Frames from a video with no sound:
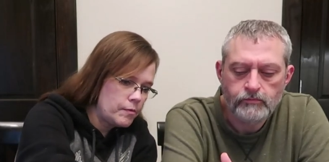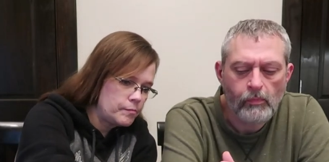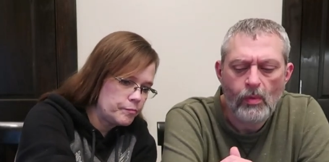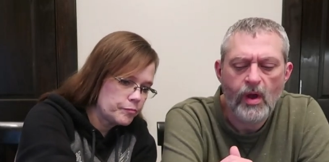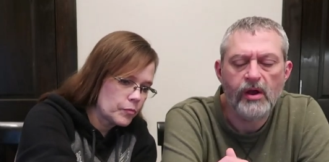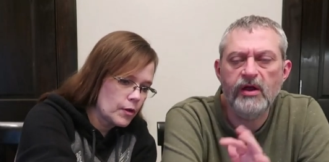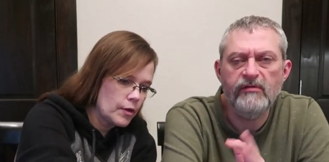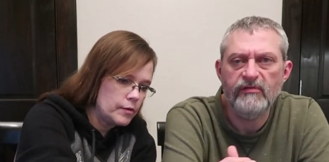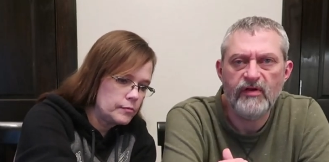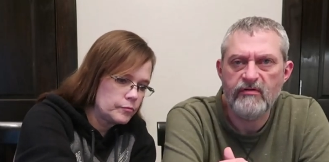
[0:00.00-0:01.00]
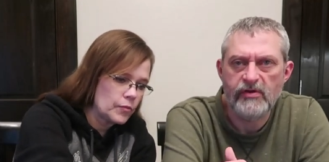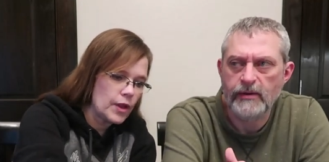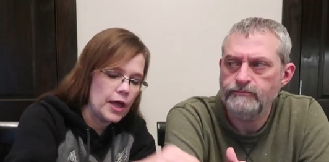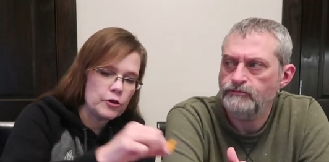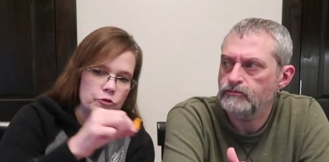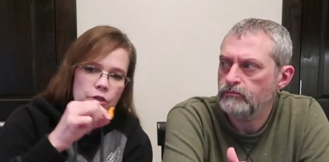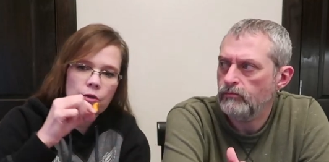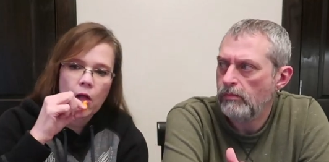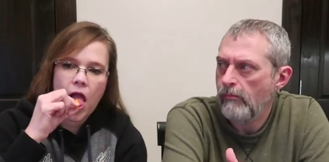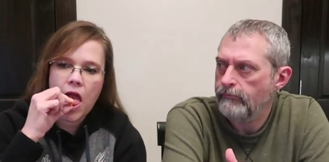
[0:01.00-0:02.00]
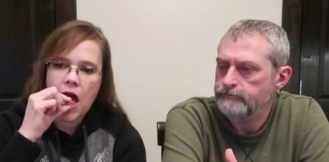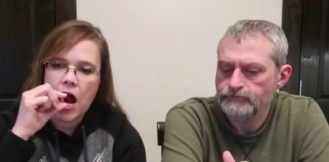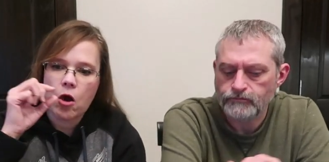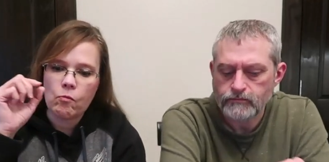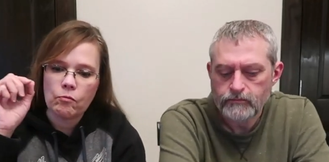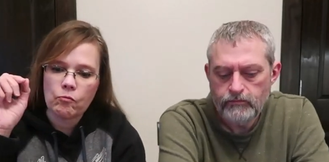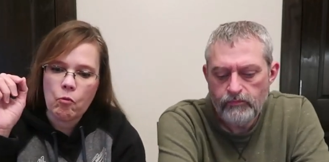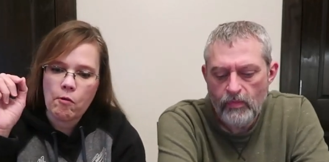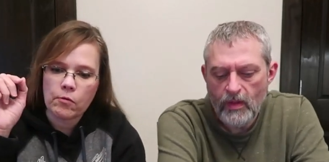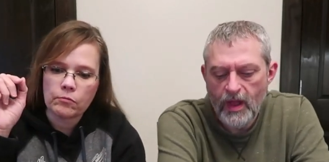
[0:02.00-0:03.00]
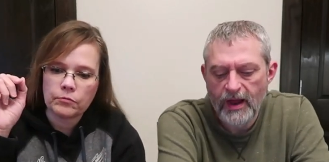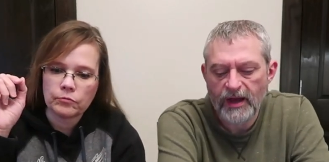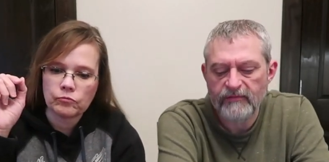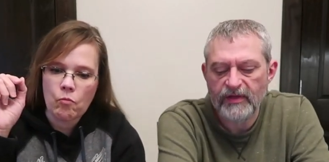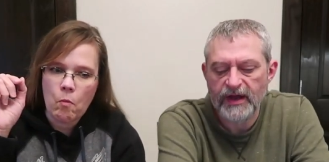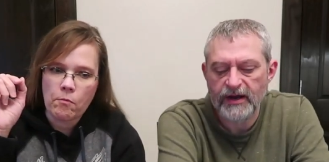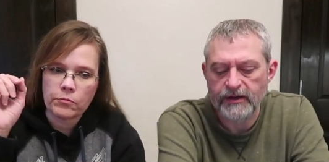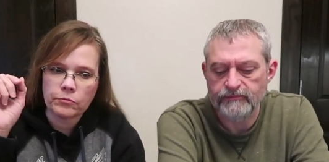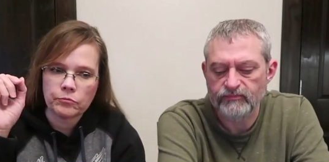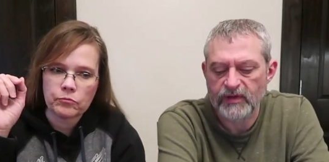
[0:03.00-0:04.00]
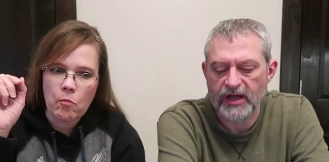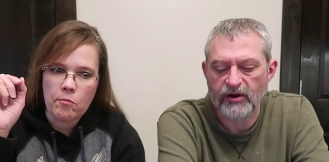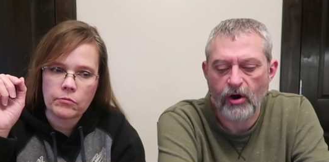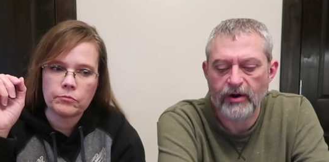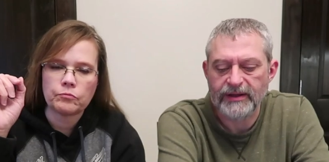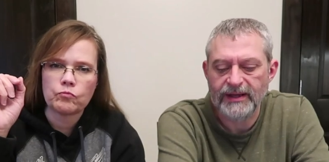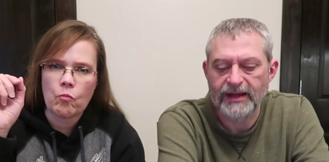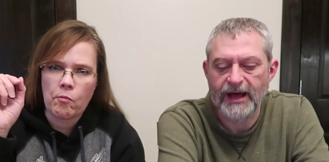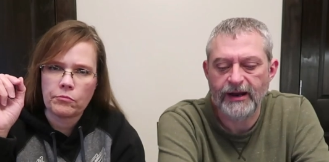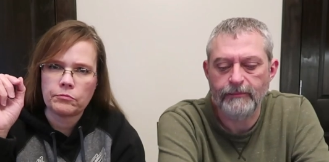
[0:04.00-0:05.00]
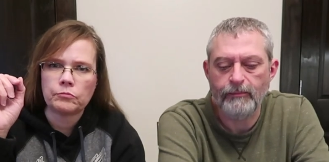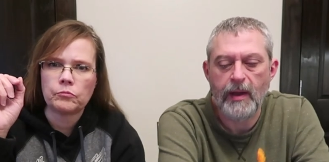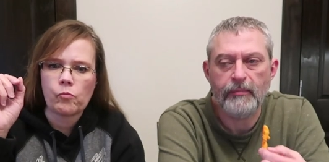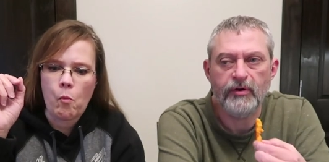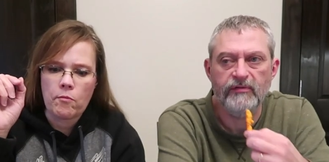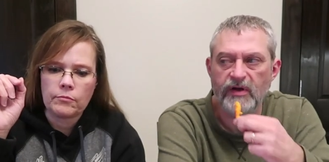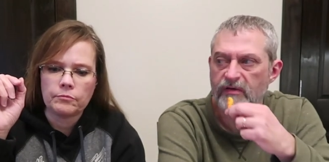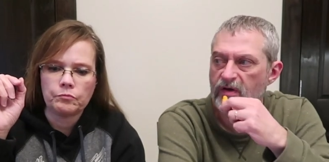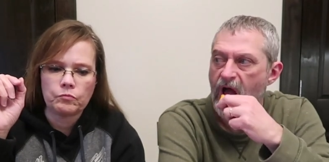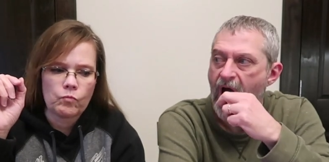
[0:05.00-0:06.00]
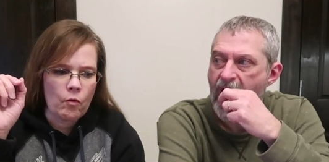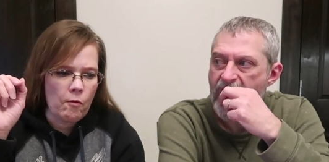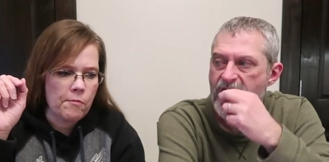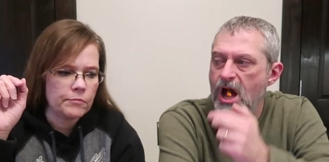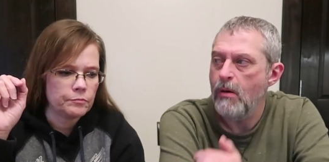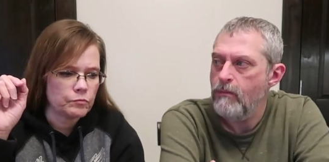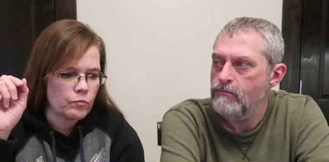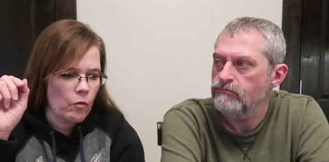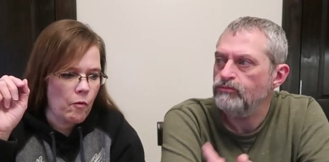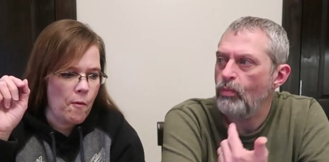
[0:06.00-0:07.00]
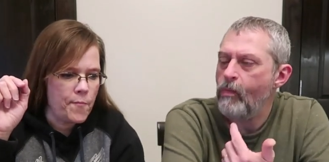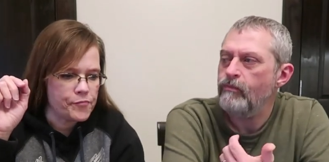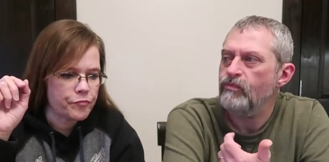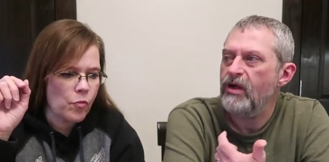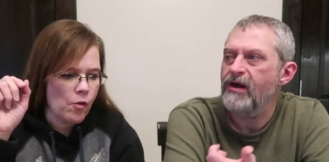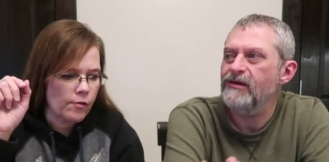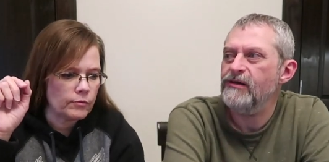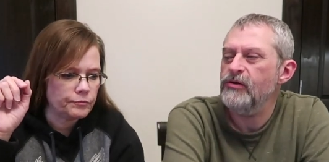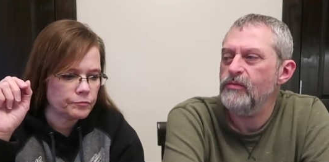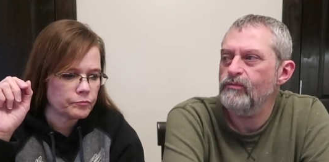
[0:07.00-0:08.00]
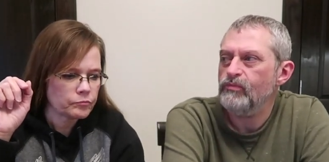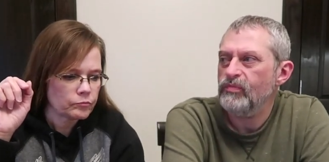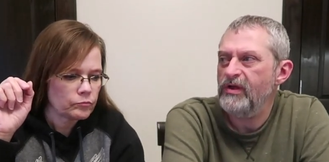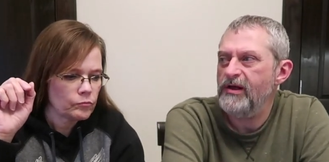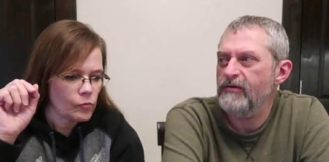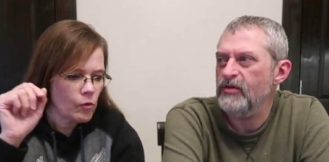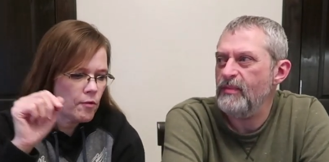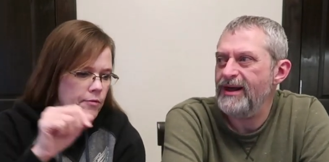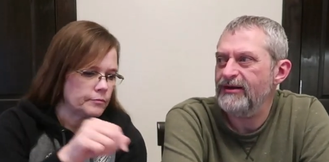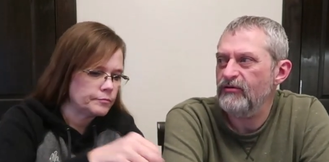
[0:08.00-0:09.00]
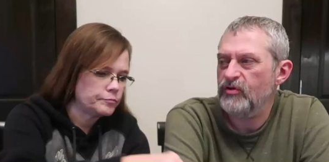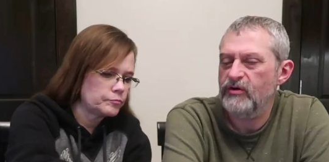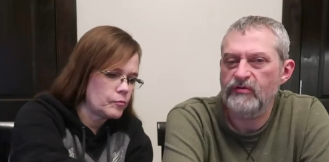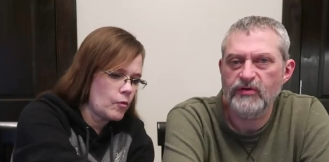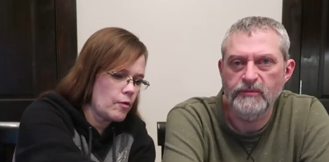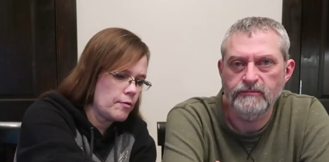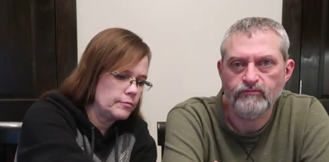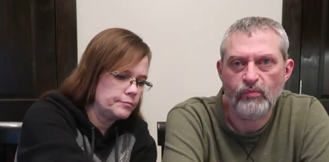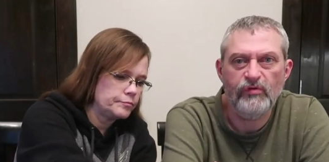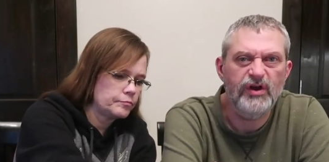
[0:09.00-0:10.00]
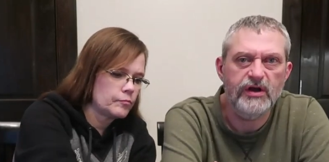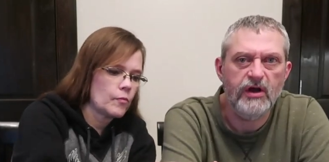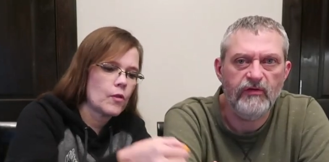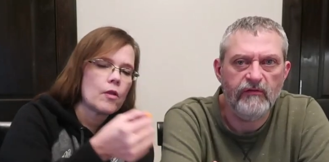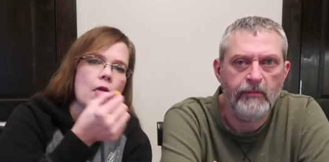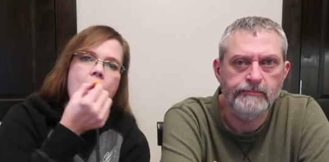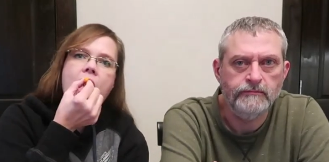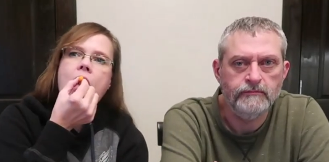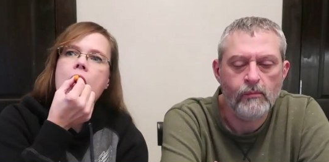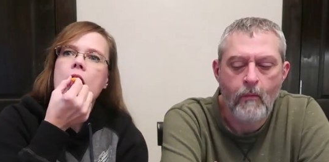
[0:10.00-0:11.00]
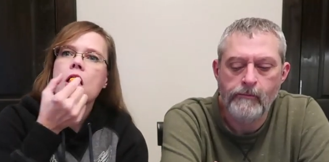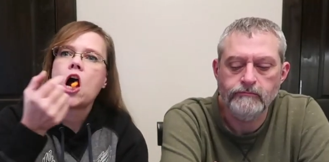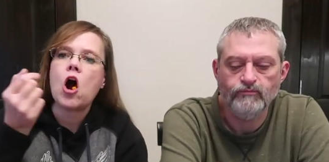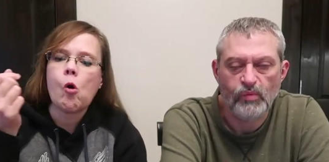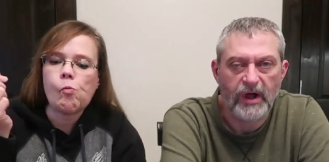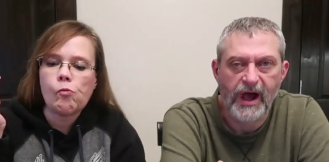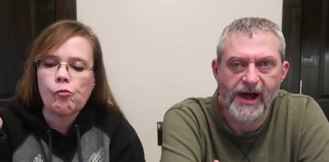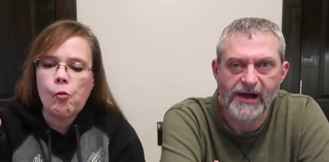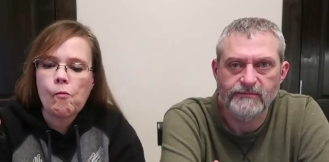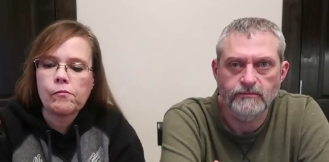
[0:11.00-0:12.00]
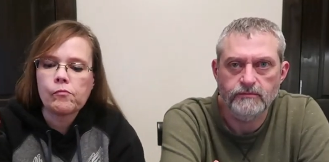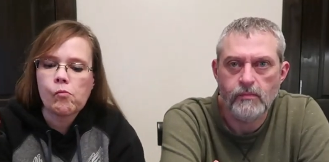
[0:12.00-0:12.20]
Speaker 1: Mm, I love that flavor though. I do too. I love that um, that garlicky kind of peppery flavor. They got a little tingle in the back of your throat too. If you eat enough of them, like I have.